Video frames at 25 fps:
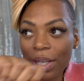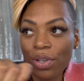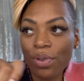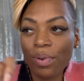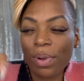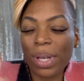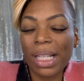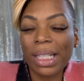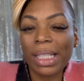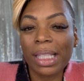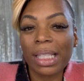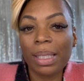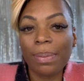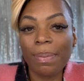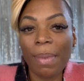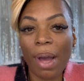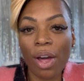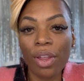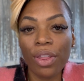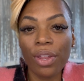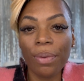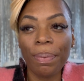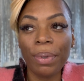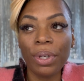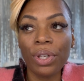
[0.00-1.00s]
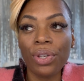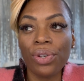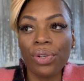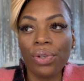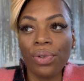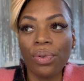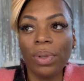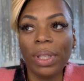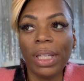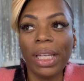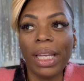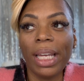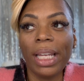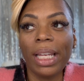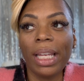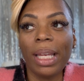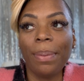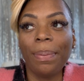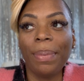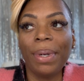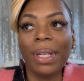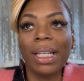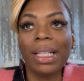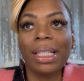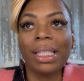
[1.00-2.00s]
you can smell the patchouli in
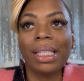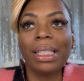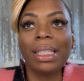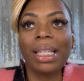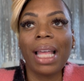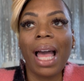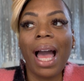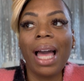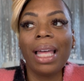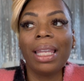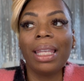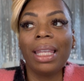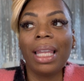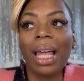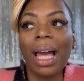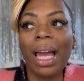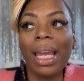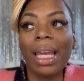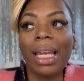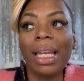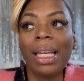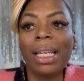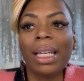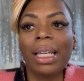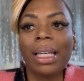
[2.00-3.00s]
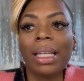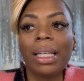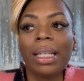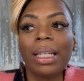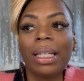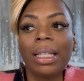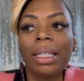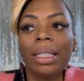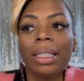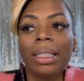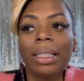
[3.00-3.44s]
it, but it's not like,